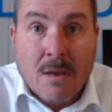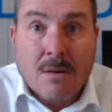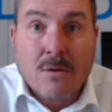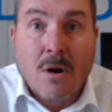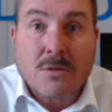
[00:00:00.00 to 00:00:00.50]

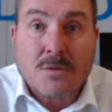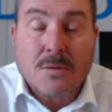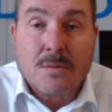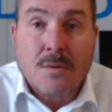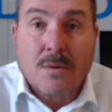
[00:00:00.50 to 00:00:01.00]
not
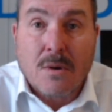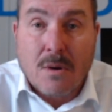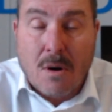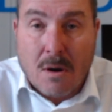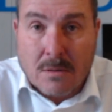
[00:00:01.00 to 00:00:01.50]

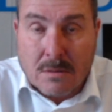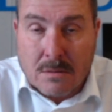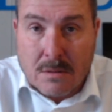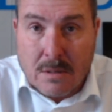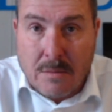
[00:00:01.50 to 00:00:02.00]
on
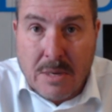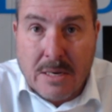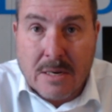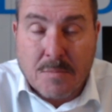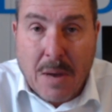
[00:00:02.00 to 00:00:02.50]

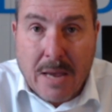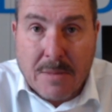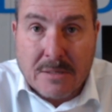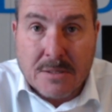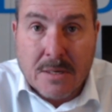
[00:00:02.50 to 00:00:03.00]
immediate
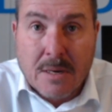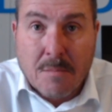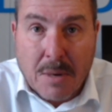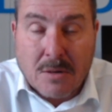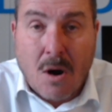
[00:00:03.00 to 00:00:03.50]
payment,
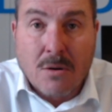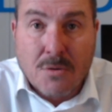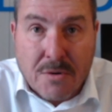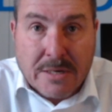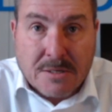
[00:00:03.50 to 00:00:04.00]
but
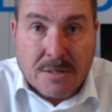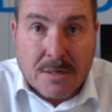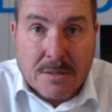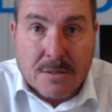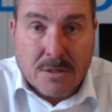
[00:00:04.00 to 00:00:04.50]
on risk.
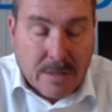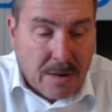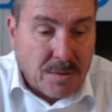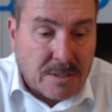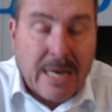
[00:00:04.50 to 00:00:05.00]
So they
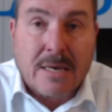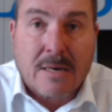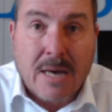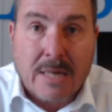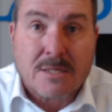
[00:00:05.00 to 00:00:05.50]
will take a
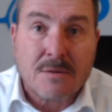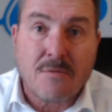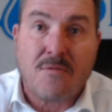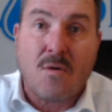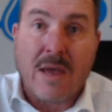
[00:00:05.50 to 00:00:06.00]
cut
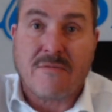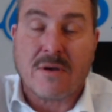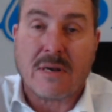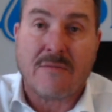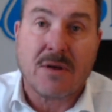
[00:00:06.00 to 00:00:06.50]
forever
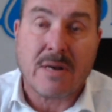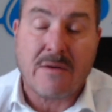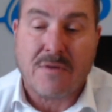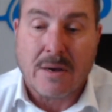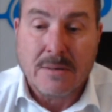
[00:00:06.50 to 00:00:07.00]
and ever and
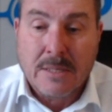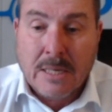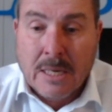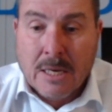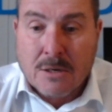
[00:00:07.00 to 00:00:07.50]
ever.
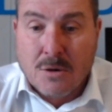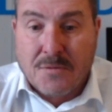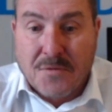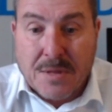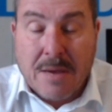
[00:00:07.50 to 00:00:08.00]
Good
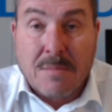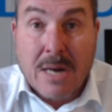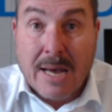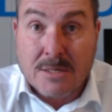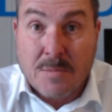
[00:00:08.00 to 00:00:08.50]
for them.
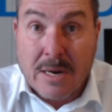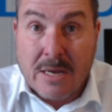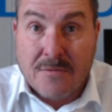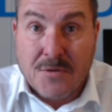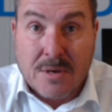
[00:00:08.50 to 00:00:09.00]
Nice
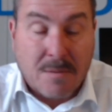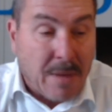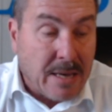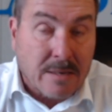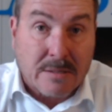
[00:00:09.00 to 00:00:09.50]
money if you can
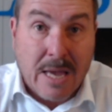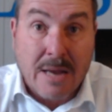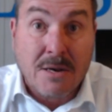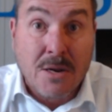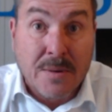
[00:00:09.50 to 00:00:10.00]
make it.
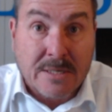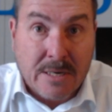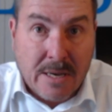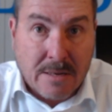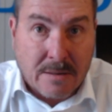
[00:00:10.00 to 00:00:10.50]

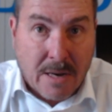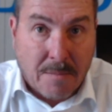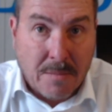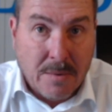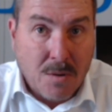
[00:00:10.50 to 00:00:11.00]
Annuity
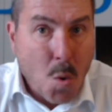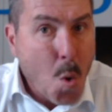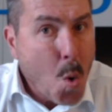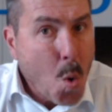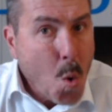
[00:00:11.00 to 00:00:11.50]
income.
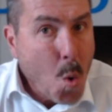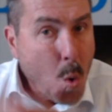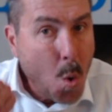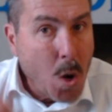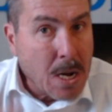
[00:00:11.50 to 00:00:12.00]

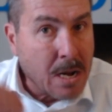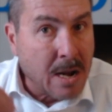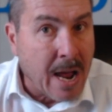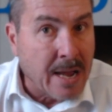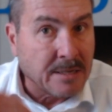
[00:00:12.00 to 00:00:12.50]

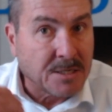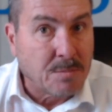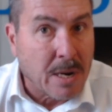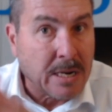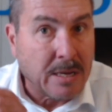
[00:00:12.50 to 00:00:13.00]
Nice
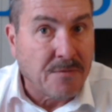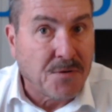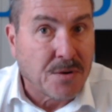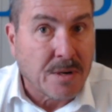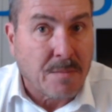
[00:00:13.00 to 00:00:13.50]
money if
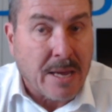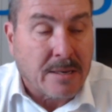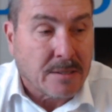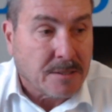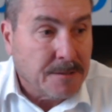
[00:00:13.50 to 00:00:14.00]
you can
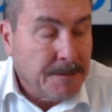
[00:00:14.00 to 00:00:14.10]
make it.